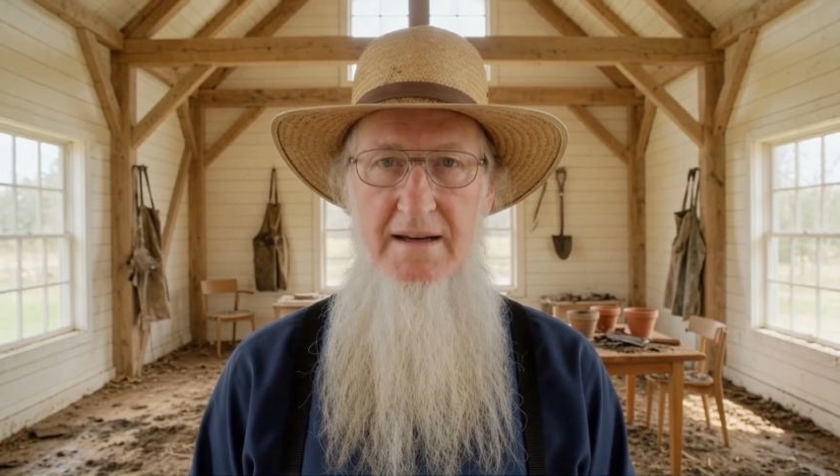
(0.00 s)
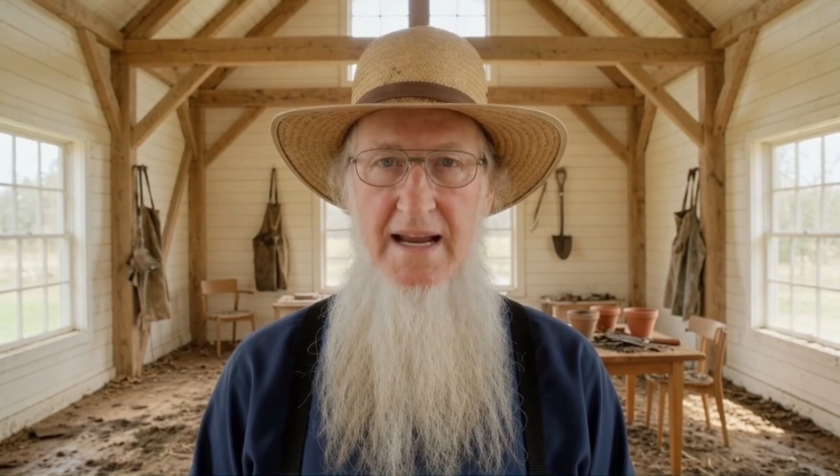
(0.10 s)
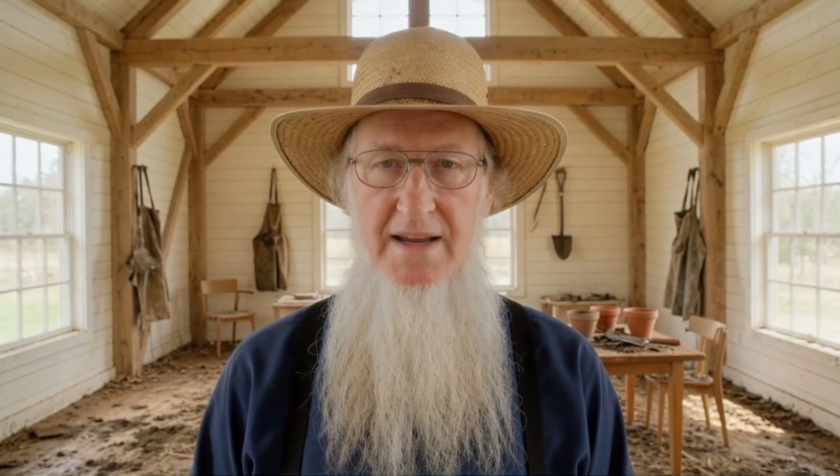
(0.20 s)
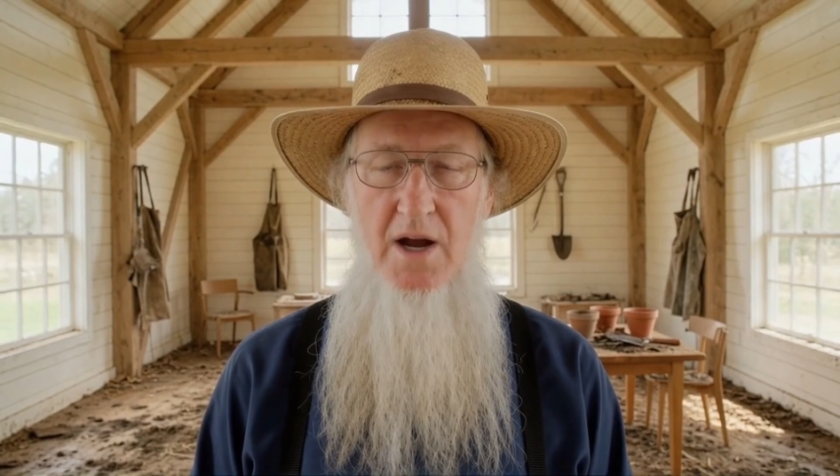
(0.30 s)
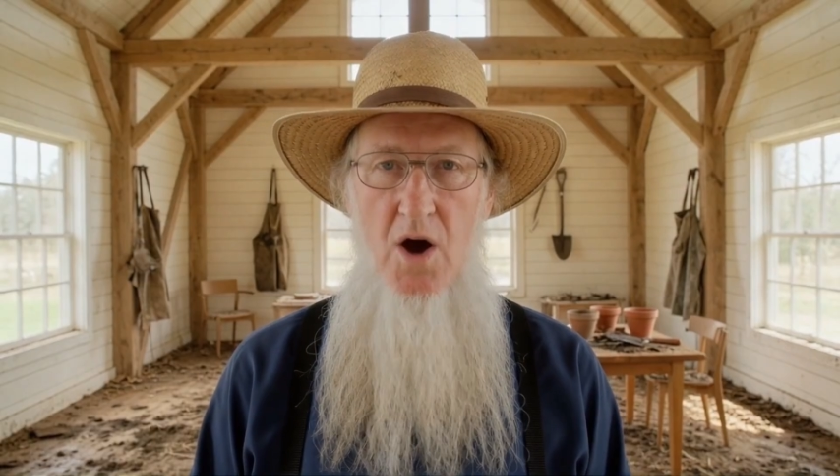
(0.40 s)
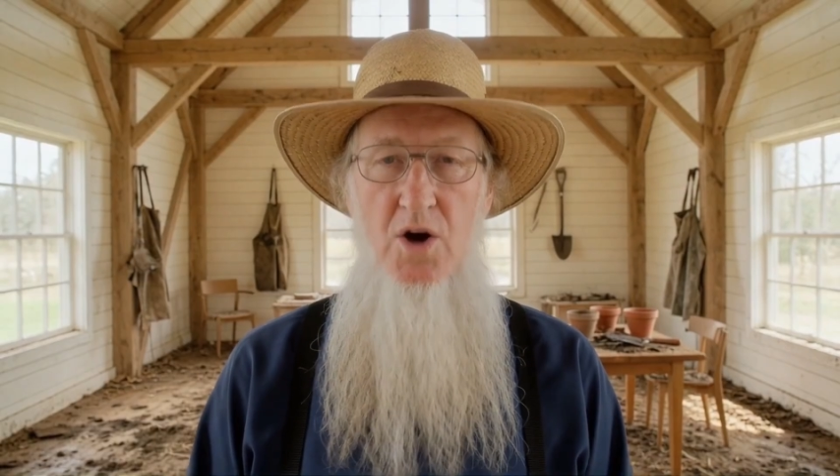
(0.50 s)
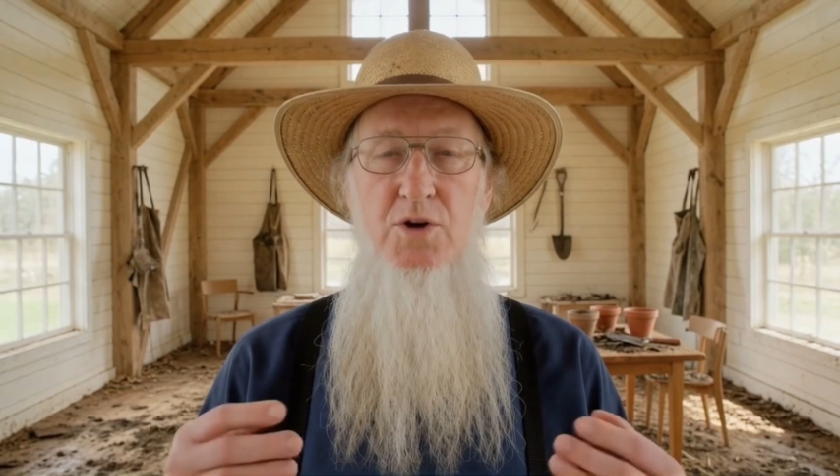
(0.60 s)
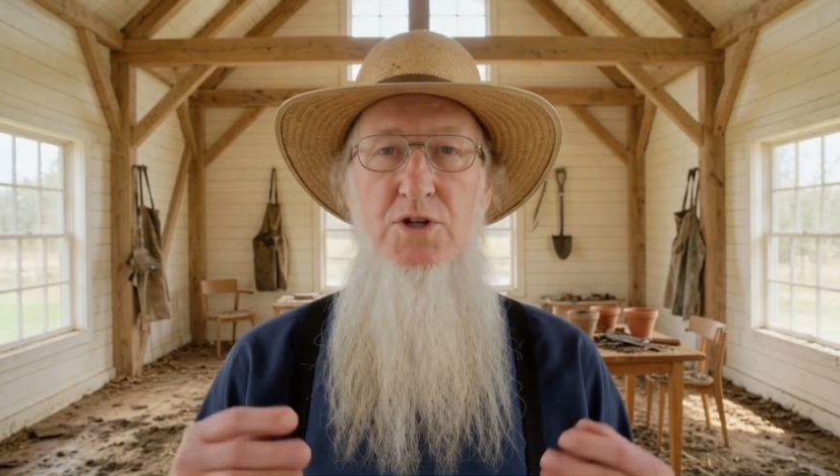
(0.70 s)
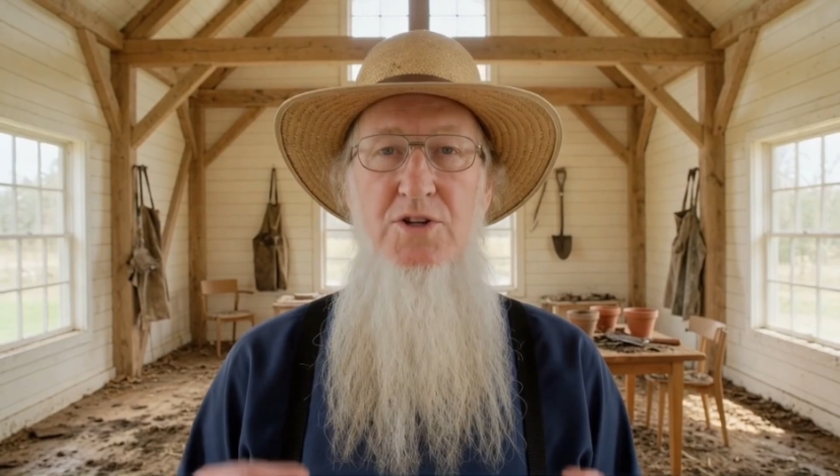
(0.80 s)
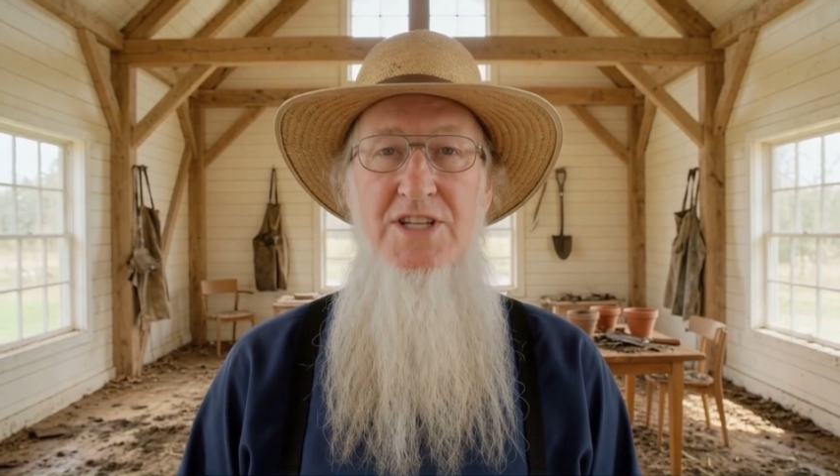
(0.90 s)
and the
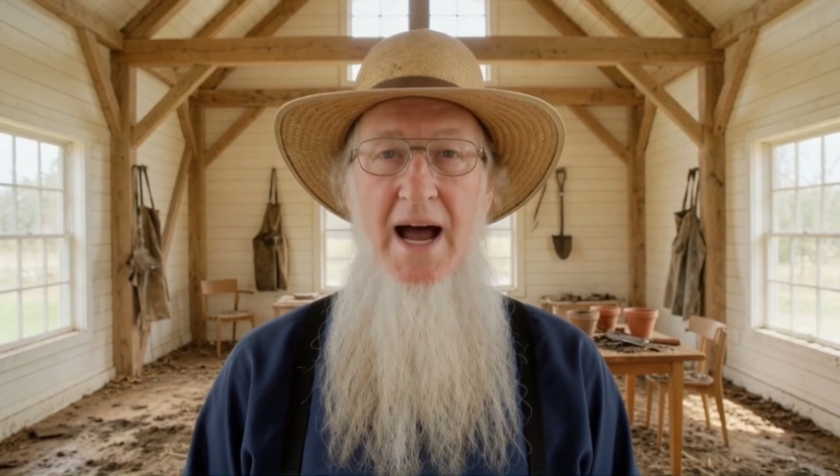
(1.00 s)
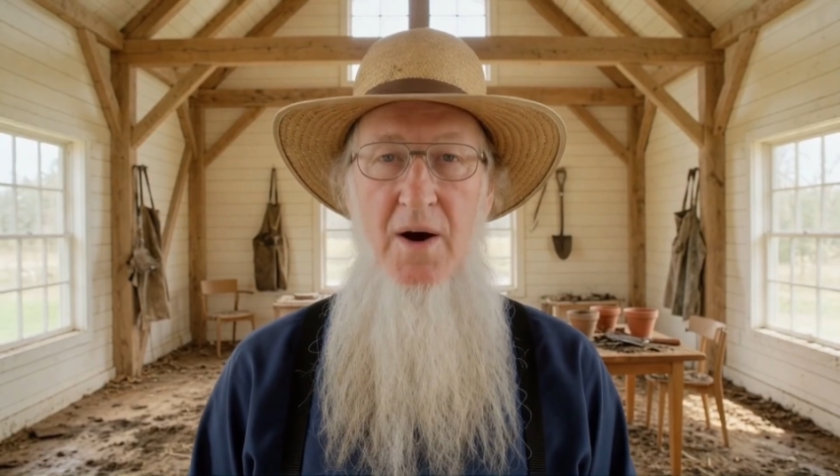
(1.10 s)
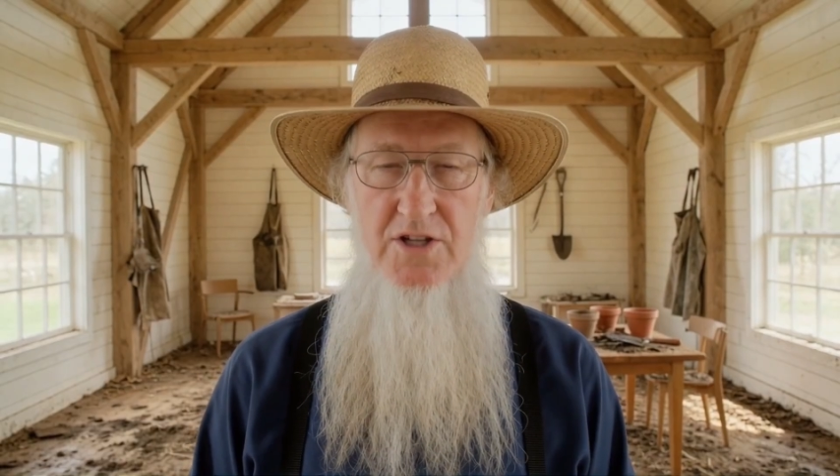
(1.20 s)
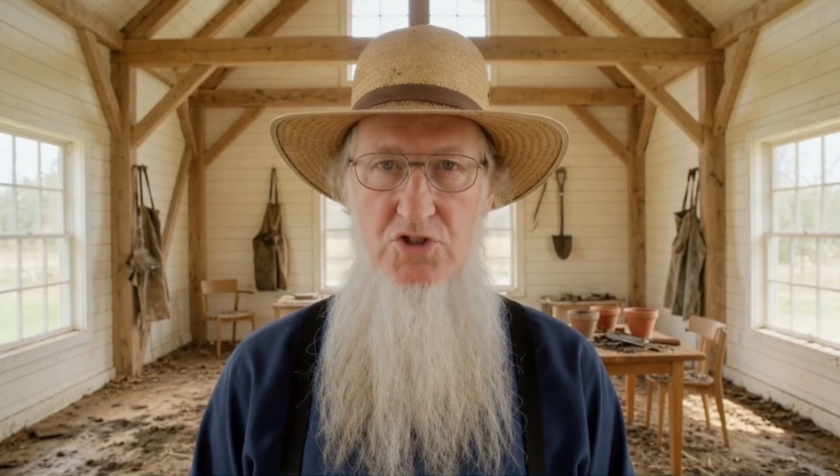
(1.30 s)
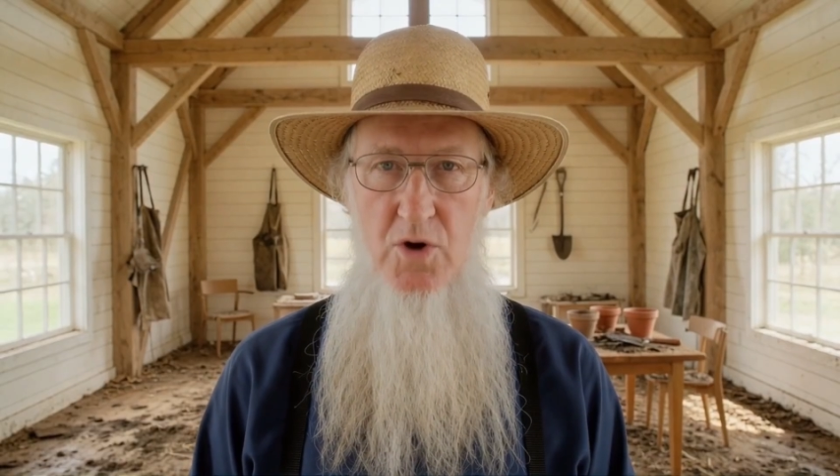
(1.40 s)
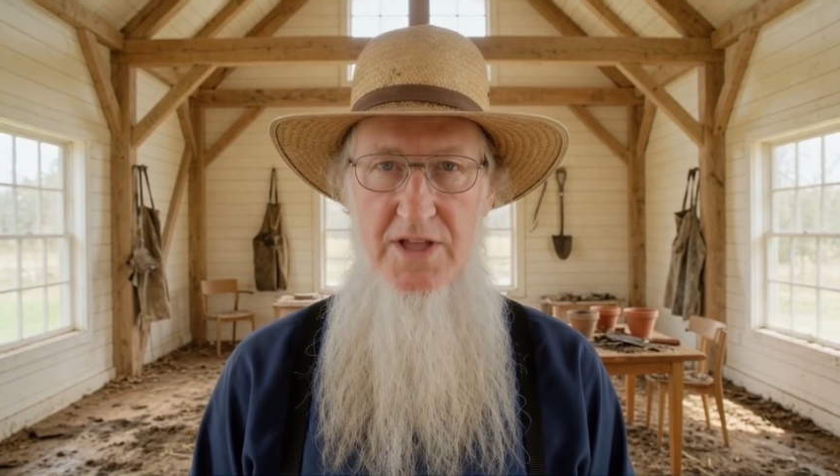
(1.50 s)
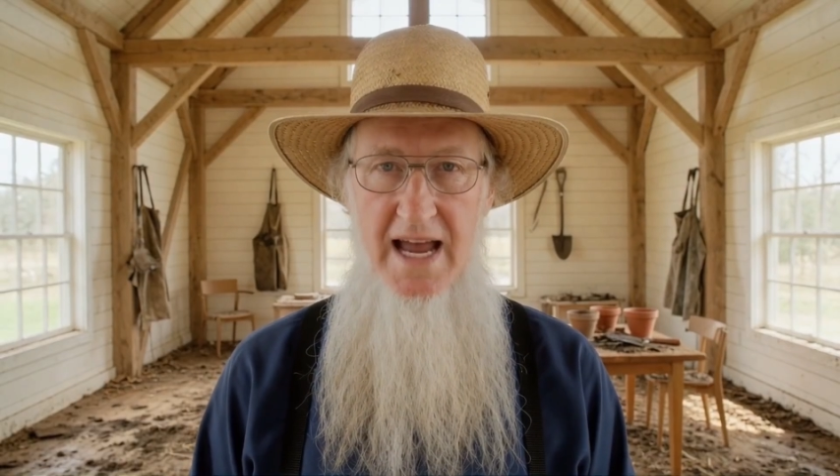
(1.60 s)
harder your towel is going